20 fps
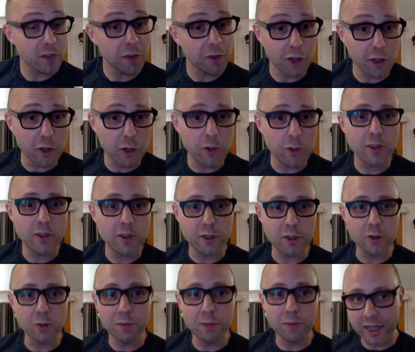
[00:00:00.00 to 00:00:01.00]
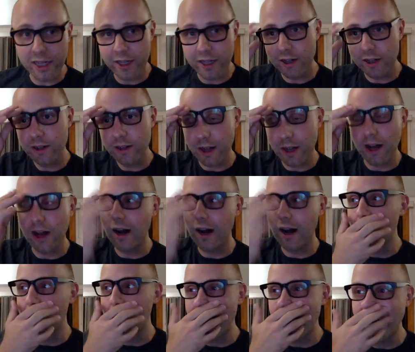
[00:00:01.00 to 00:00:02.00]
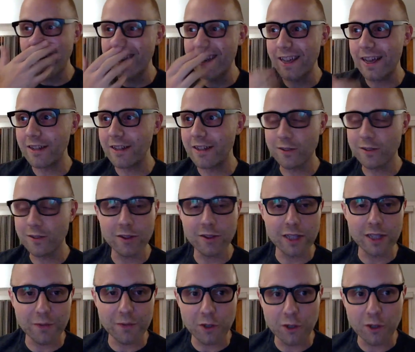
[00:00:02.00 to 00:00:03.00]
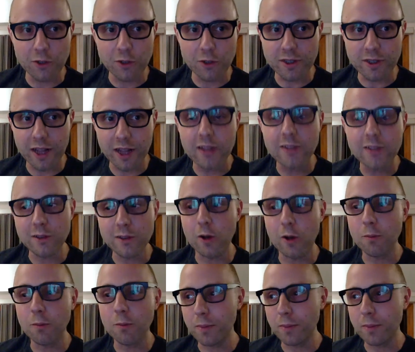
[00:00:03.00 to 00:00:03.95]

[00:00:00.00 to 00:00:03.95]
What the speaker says: you're new to Meteor, and certainly if you're new to Telescope.